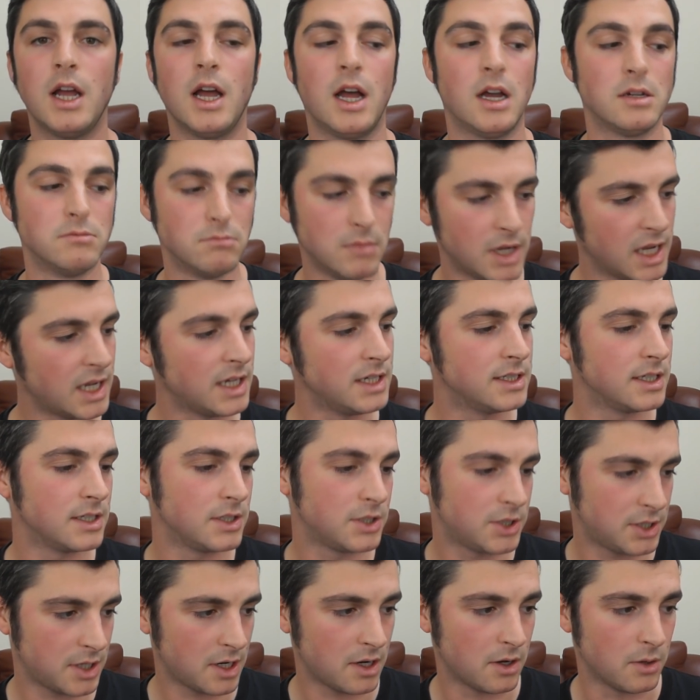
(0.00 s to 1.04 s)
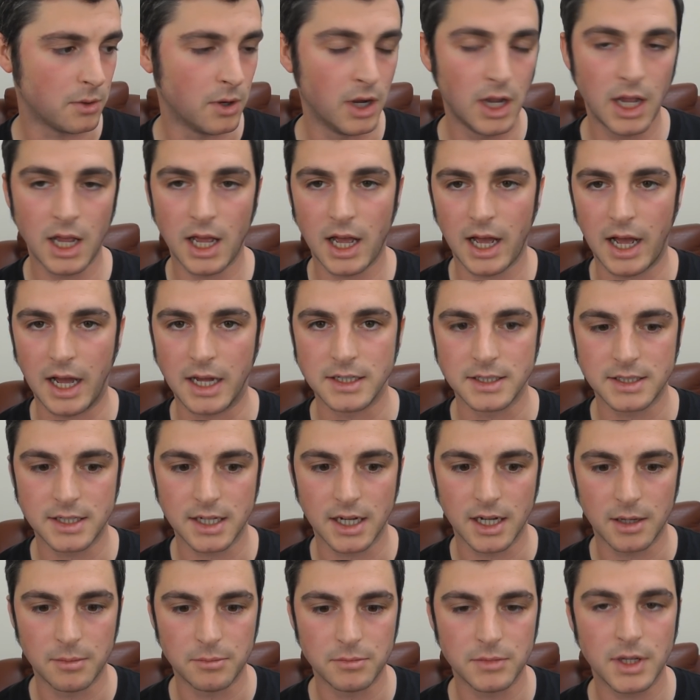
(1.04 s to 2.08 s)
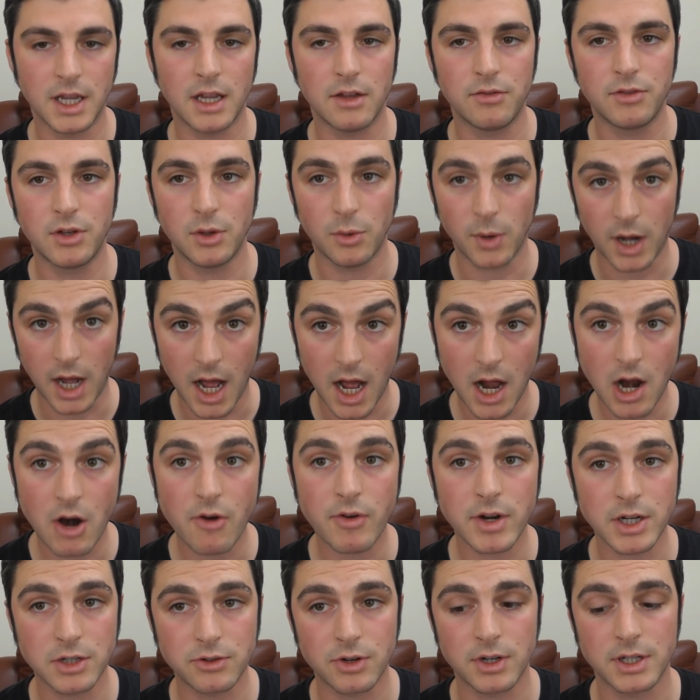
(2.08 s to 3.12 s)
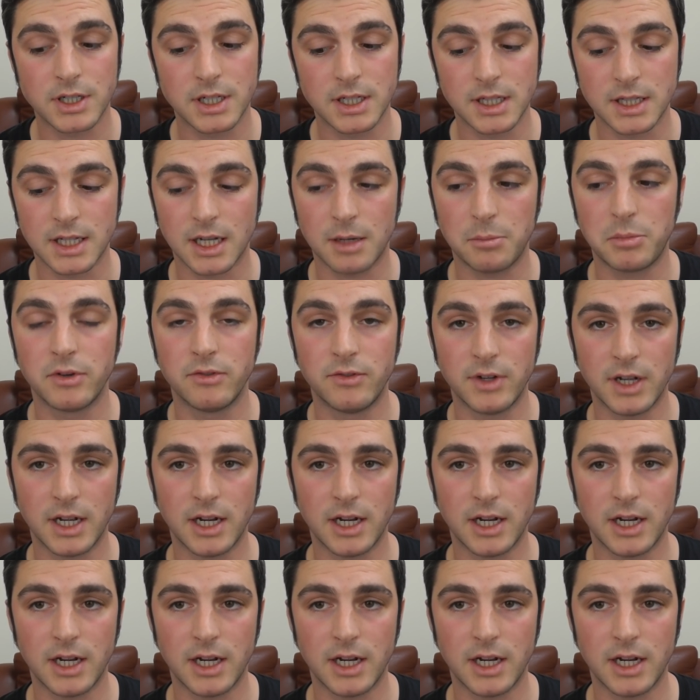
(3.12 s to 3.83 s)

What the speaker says: Amazing show. And if you are interested in that